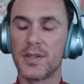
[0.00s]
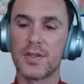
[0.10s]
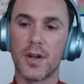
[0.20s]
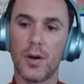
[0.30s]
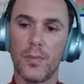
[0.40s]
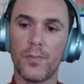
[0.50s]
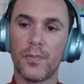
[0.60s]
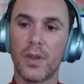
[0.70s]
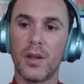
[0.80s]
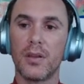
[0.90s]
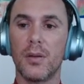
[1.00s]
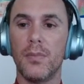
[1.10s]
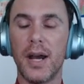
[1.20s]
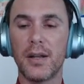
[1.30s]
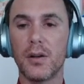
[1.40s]
So the
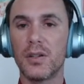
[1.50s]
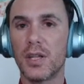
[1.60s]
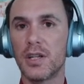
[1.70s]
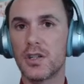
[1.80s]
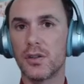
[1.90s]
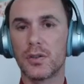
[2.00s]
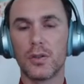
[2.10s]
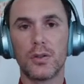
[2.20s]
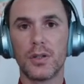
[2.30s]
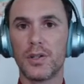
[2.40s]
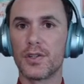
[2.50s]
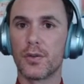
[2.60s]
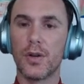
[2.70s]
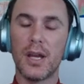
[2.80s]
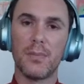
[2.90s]
micro intentional tutoring is
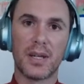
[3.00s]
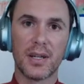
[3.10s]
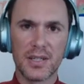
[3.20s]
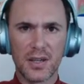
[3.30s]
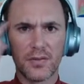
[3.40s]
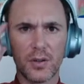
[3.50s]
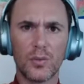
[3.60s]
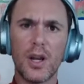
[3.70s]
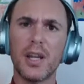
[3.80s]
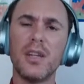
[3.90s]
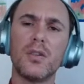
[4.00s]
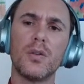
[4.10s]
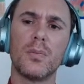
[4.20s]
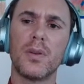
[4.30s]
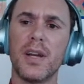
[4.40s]
great because if you run into a
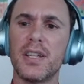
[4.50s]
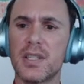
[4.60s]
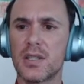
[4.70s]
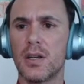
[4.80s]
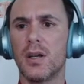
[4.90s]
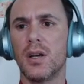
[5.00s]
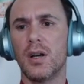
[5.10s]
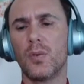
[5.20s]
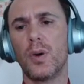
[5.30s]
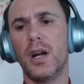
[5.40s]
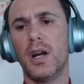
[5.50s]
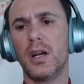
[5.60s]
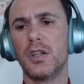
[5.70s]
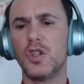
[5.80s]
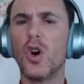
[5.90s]
place where
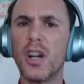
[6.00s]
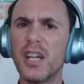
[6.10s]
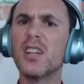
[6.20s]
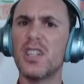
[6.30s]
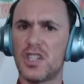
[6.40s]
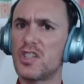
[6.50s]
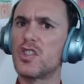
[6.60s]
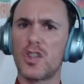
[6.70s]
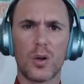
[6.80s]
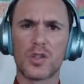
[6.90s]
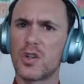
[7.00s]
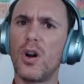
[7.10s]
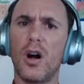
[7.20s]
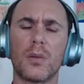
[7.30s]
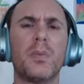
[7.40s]
your English is so
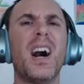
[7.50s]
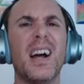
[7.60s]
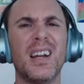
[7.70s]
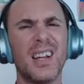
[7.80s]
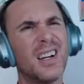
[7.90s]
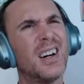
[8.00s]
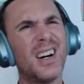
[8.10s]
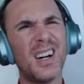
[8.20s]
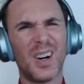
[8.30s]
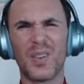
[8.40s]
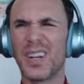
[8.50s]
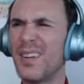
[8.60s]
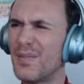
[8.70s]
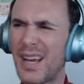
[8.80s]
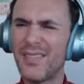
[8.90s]
strong, but oh, when
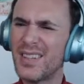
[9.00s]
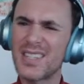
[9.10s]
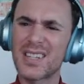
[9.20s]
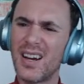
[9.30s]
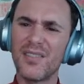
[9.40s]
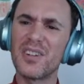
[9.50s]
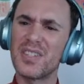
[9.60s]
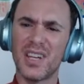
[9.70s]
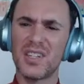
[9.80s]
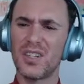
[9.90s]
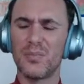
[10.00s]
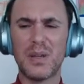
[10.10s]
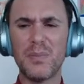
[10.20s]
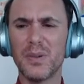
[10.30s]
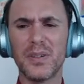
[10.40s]
I'm having this conversation,
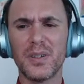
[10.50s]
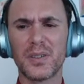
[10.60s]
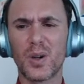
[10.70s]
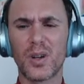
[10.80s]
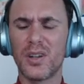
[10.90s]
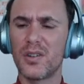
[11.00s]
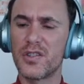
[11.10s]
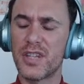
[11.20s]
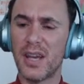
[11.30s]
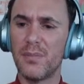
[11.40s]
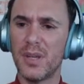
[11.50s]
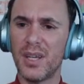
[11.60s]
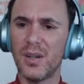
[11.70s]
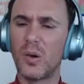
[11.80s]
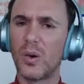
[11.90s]
people don't understand
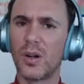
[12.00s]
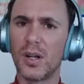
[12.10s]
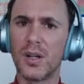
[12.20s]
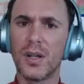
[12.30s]
me, or